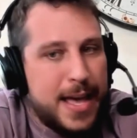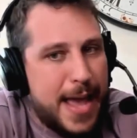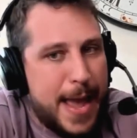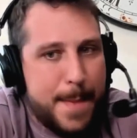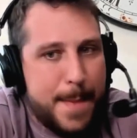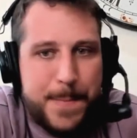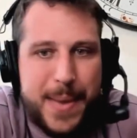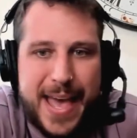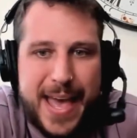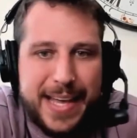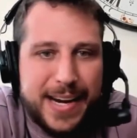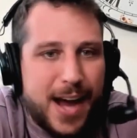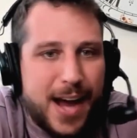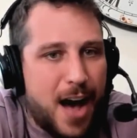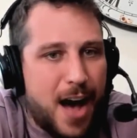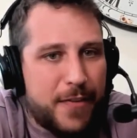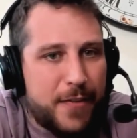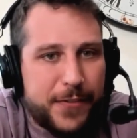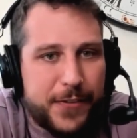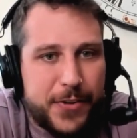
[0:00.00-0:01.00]
It paid
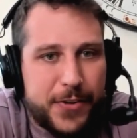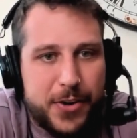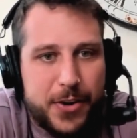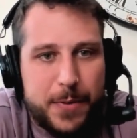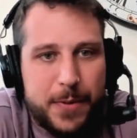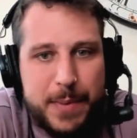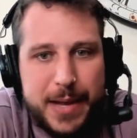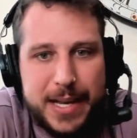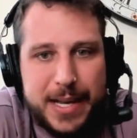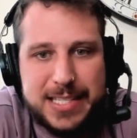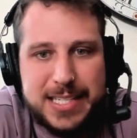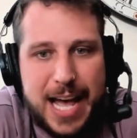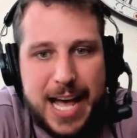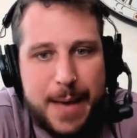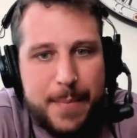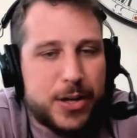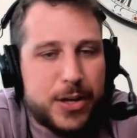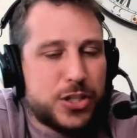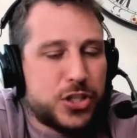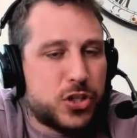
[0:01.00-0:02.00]
off for her big
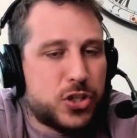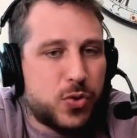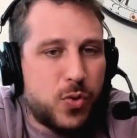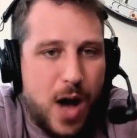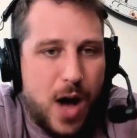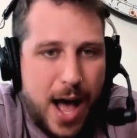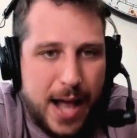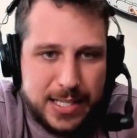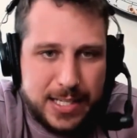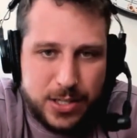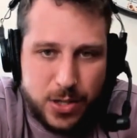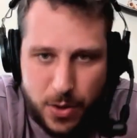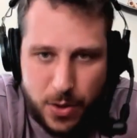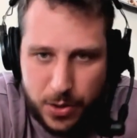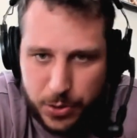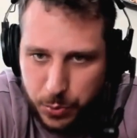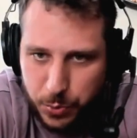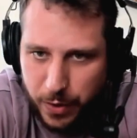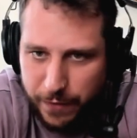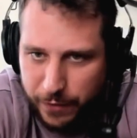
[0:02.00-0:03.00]
time on squats,
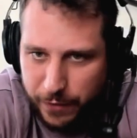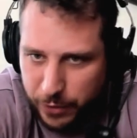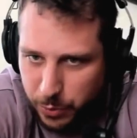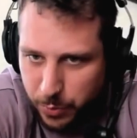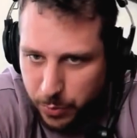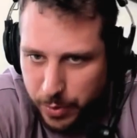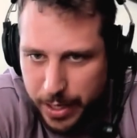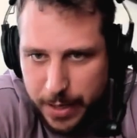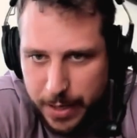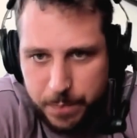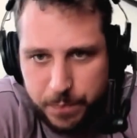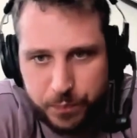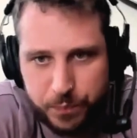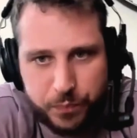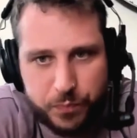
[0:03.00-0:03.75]
going 3 for 3.